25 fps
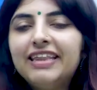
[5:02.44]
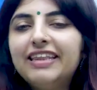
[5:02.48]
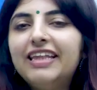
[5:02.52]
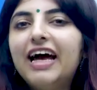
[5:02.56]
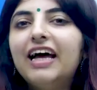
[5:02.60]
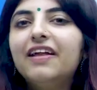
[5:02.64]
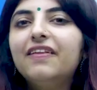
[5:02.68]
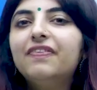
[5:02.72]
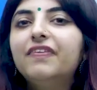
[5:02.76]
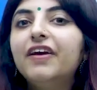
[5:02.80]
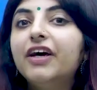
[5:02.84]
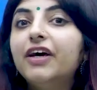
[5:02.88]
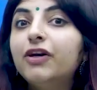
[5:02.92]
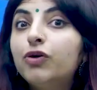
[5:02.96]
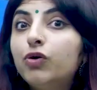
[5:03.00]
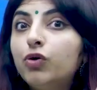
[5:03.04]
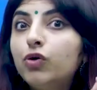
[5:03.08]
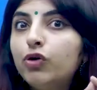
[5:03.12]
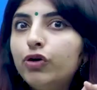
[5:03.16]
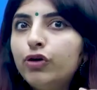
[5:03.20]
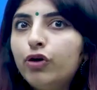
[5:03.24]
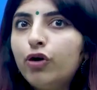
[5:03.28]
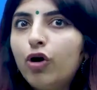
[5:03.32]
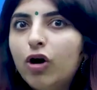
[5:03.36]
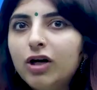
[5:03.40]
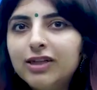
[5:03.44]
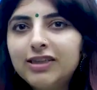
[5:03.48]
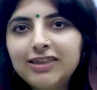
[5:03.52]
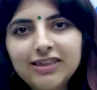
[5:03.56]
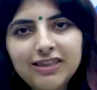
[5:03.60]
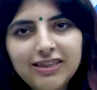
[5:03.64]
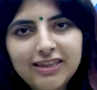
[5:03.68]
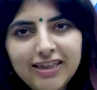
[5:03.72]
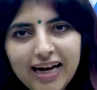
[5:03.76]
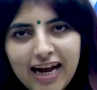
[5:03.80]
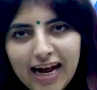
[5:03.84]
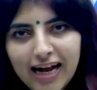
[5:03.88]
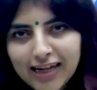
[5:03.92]
that their
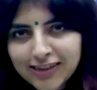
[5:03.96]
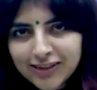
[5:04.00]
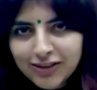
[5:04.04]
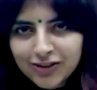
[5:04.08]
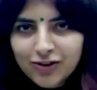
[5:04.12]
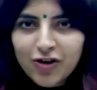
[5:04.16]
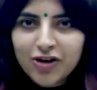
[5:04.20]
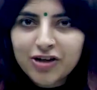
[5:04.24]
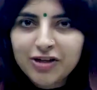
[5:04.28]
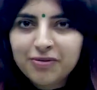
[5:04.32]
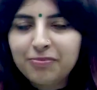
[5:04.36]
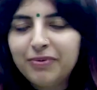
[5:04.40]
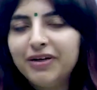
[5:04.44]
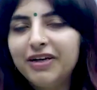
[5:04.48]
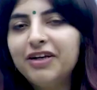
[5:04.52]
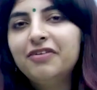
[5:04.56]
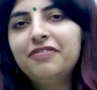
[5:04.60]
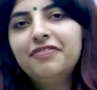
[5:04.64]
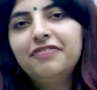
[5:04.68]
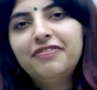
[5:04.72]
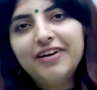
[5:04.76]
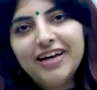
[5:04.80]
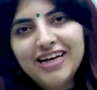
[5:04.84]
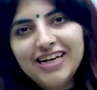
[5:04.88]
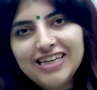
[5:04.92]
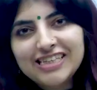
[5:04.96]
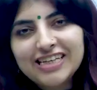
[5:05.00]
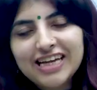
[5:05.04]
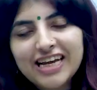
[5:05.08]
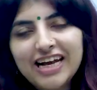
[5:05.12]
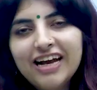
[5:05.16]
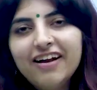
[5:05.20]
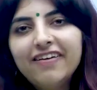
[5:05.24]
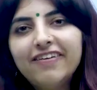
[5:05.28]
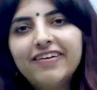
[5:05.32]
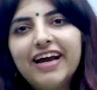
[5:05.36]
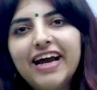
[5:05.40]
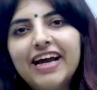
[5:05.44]
curiosity has not been fed,
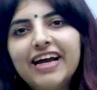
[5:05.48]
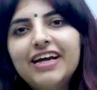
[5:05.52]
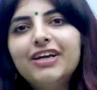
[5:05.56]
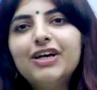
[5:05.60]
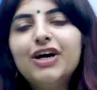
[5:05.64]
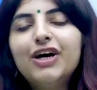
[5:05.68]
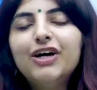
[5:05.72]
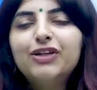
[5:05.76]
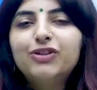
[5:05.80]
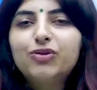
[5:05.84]
right?